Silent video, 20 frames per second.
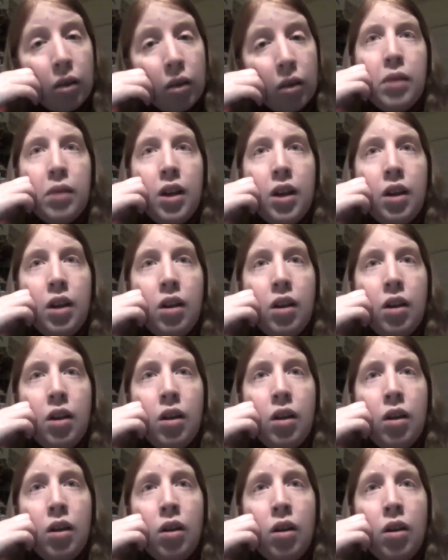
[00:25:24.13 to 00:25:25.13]

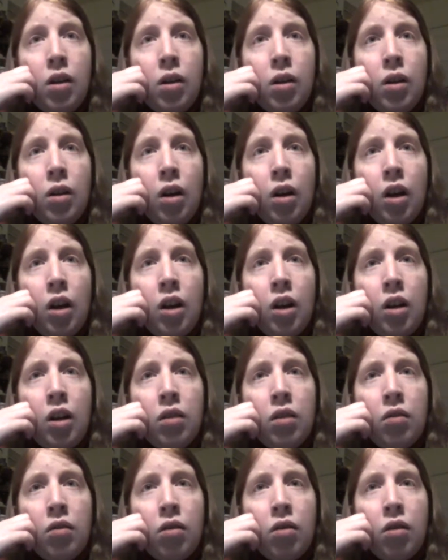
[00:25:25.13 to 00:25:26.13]

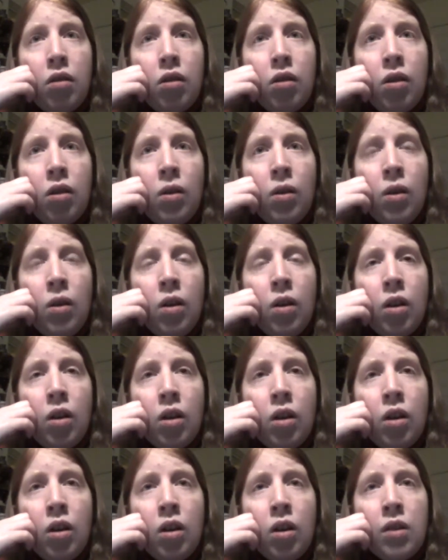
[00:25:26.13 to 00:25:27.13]
either
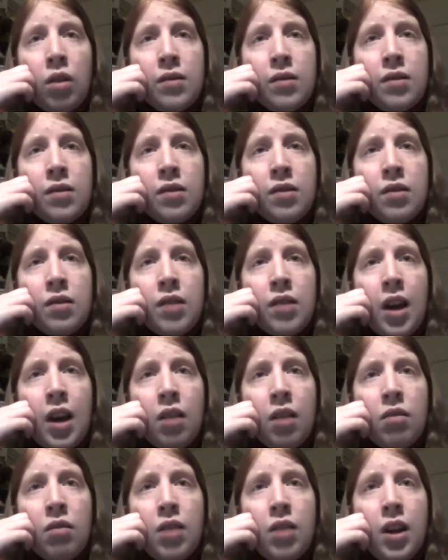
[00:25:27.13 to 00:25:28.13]

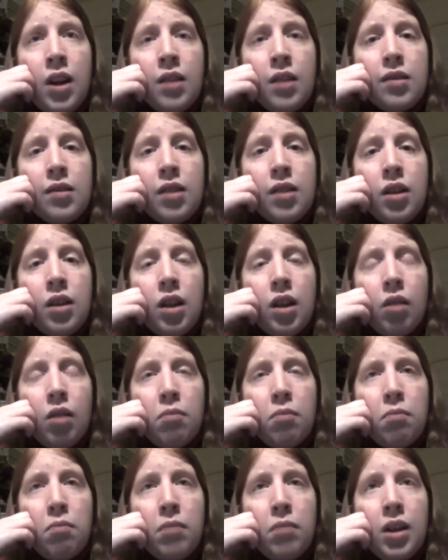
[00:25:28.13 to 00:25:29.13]
Saturday, Sunday, or
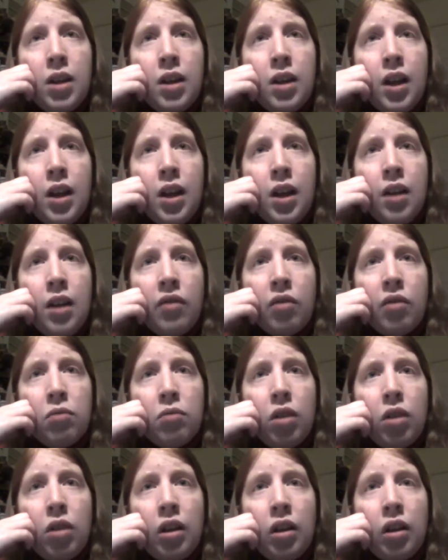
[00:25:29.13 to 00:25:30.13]
Monday, if I'm
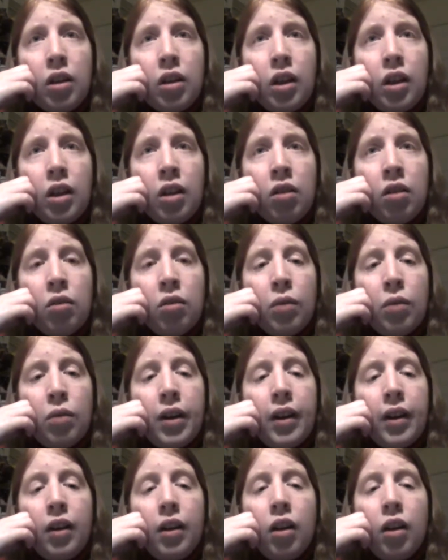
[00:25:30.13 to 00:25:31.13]
looking at the calendar
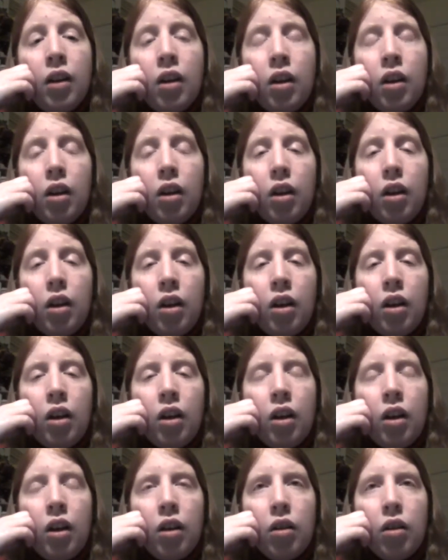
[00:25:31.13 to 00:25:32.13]
right,
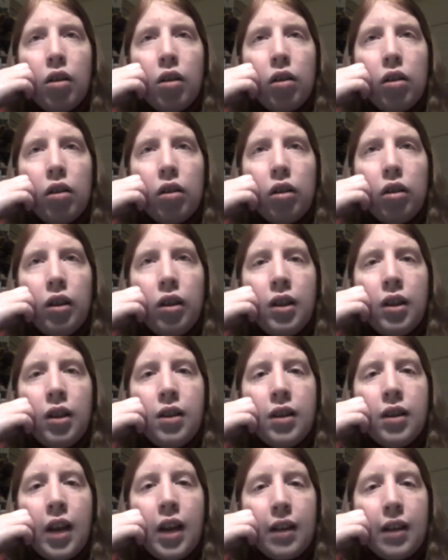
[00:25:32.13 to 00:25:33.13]
uh, the
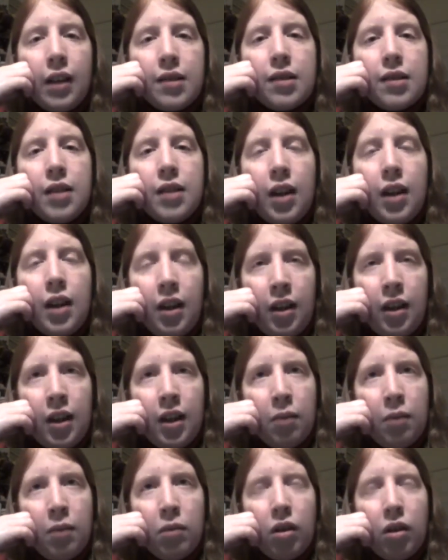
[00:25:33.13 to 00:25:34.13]
next
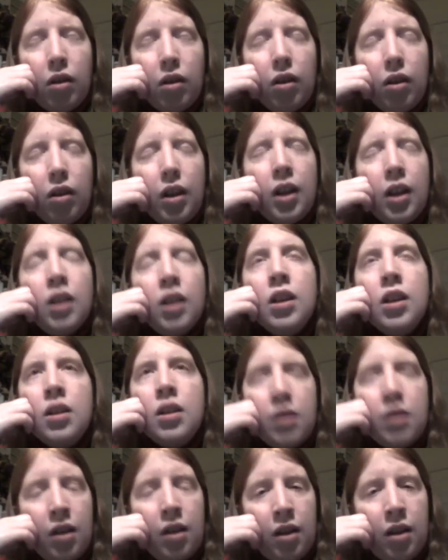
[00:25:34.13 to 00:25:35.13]
time,
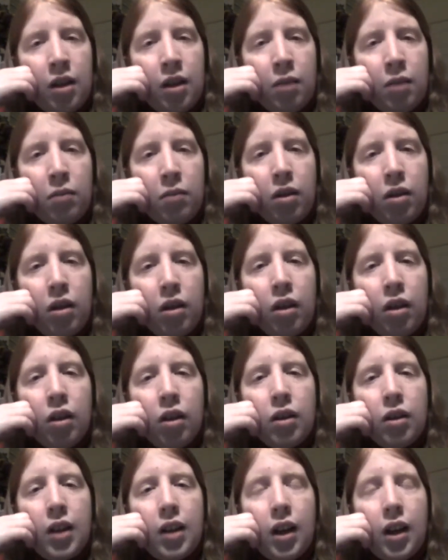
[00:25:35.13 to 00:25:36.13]
anytime
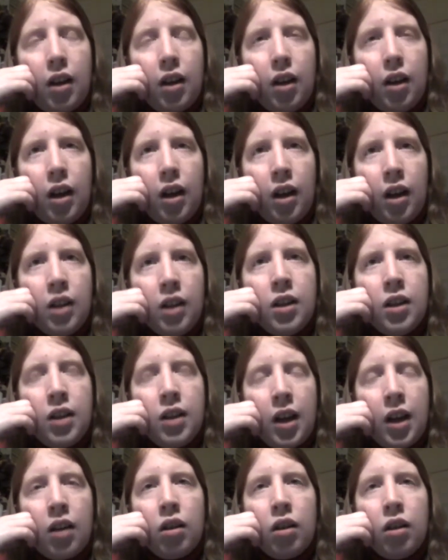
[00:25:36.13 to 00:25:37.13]
that I
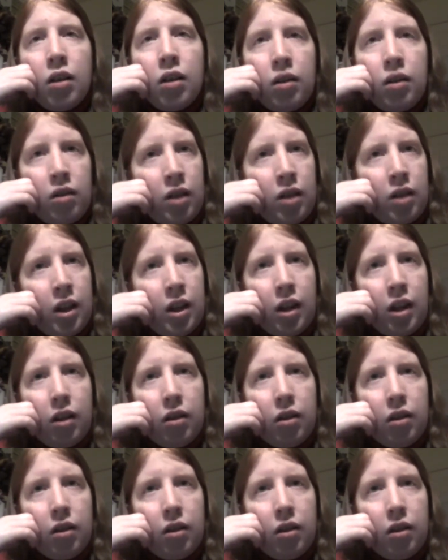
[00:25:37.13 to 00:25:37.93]
get online,